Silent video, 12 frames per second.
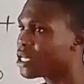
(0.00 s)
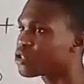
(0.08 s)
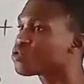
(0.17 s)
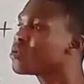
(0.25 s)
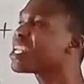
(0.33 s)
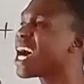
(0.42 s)

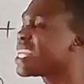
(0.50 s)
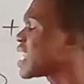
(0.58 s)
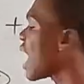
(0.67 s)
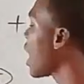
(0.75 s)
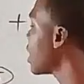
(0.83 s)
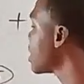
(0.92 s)

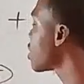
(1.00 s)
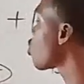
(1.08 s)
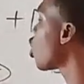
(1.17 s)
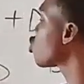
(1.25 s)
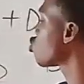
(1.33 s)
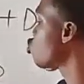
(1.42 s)
lambda is
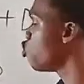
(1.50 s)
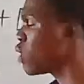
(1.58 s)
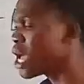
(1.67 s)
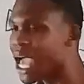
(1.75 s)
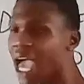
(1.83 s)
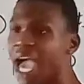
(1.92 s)
equals to
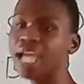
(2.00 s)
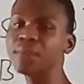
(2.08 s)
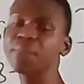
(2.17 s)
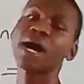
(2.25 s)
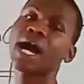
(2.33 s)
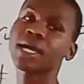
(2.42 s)
n
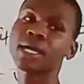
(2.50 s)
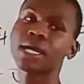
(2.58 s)
pi.